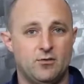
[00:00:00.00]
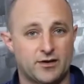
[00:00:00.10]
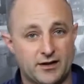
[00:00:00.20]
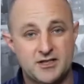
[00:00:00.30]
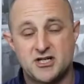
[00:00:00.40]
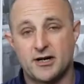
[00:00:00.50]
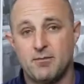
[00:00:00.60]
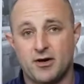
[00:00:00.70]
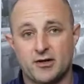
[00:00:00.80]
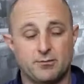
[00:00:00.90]
with the Legendary
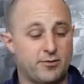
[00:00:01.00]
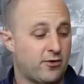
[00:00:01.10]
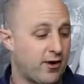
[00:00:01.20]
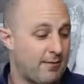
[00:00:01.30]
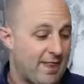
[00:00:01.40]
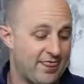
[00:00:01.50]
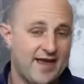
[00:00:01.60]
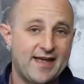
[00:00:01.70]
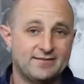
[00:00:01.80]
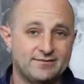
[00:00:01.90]
Marketer program. And
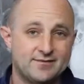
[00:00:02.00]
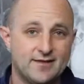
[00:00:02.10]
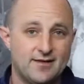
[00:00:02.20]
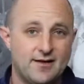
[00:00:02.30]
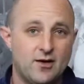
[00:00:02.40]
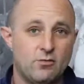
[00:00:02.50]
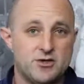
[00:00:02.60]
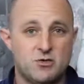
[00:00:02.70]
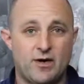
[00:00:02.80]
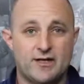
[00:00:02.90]
then
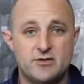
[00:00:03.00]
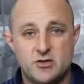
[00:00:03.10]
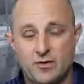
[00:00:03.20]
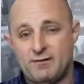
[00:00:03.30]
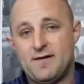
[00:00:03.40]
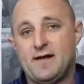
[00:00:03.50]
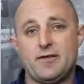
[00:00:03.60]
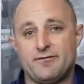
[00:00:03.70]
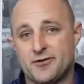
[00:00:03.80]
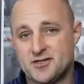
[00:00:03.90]
what you want to do is you want to follow
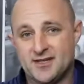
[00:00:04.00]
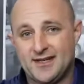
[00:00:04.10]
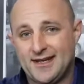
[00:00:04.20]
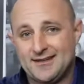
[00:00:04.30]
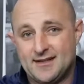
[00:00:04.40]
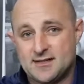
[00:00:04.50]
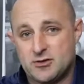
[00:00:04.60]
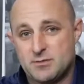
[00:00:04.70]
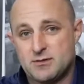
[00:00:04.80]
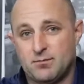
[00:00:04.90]
the first link in the
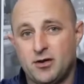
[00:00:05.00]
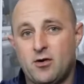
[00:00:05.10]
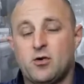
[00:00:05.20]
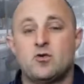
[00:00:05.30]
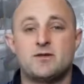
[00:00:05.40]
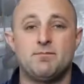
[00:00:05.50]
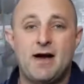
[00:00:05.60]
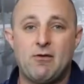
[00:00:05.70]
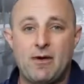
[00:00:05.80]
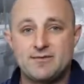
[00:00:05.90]
description below. Go to
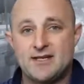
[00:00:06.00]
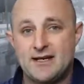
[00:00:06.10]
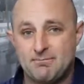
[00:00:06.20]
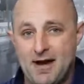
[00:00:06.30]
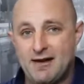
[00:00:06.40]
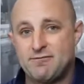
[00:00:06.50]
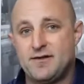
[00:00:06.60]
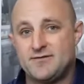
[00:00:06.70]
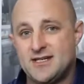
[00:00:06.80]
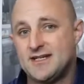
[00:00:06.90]
my website,
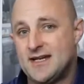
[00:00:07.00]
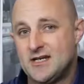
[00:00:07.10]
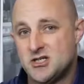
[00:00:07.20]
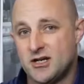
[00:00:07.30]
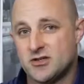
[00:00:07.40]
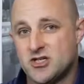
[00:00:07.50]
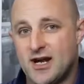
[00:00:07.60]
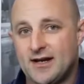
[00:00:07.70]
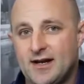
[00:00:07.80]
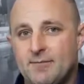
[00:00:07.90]

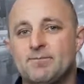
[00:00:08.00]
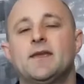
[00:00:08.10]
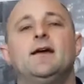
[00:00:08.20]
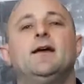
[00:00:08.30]
my15daychallenge.com.